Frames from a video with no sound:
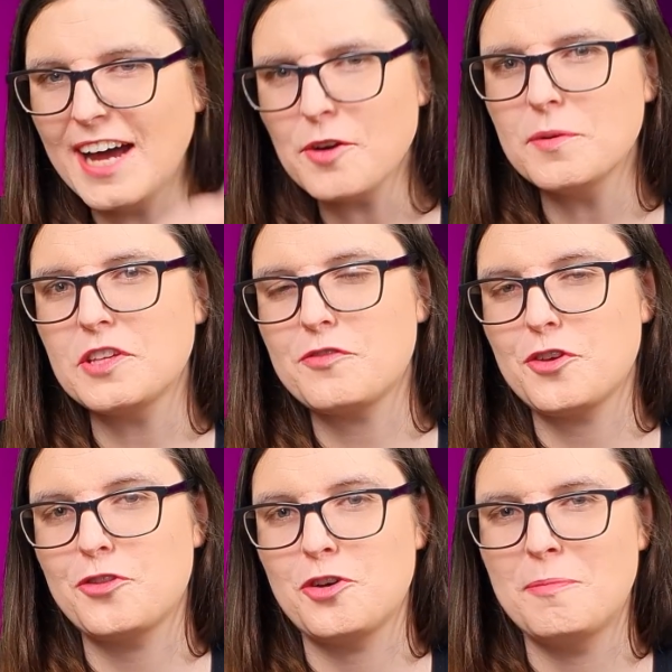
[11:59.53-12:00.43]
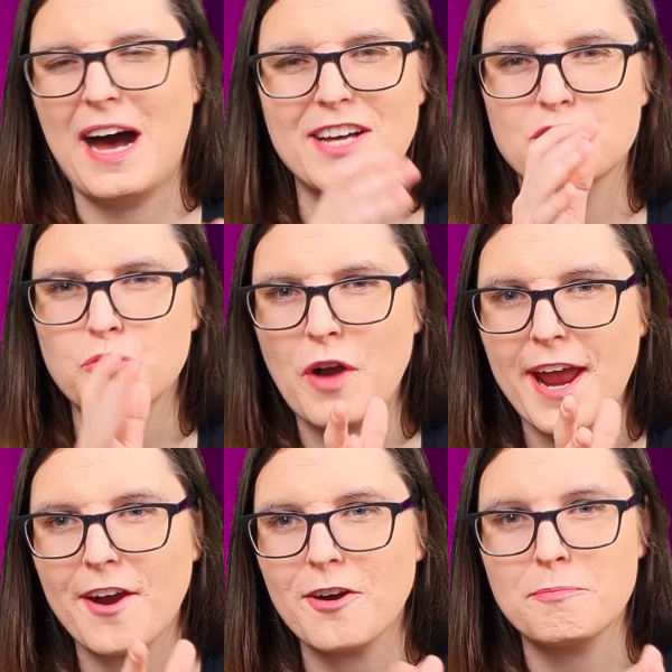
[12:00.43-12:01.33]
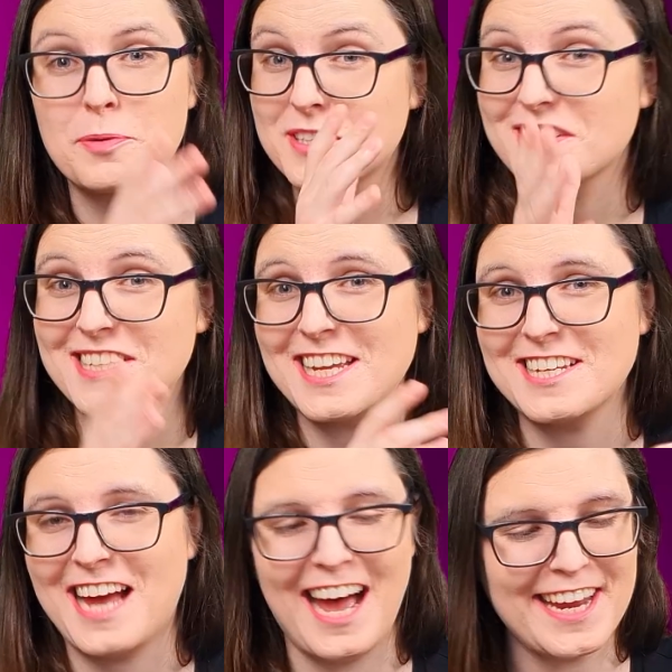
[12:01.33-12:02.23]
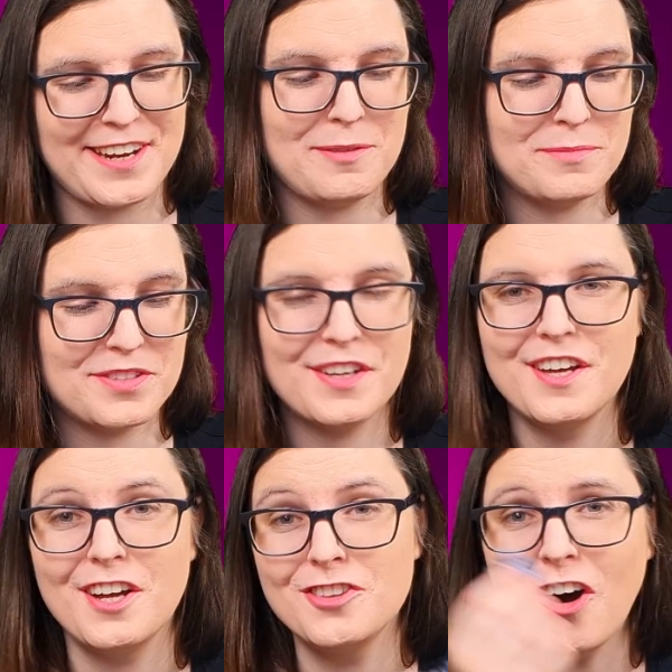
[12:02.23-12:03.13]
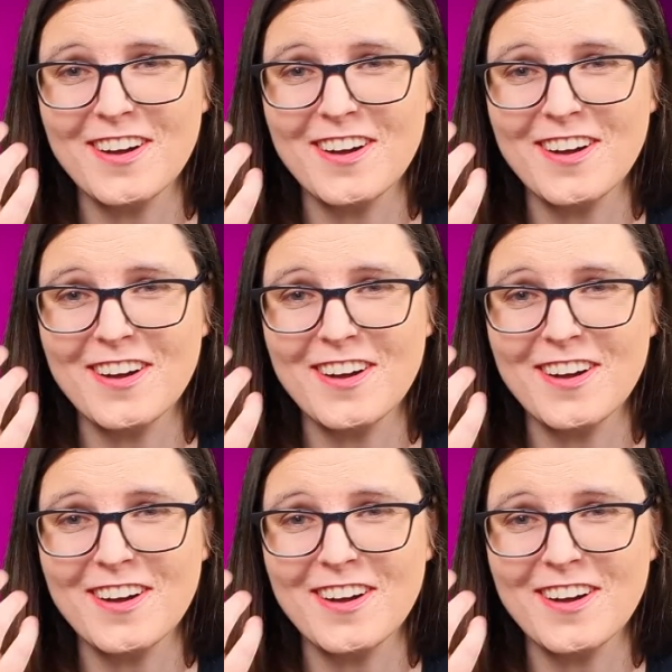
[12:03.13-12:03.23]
I don't really view them as rare, pristine items. Now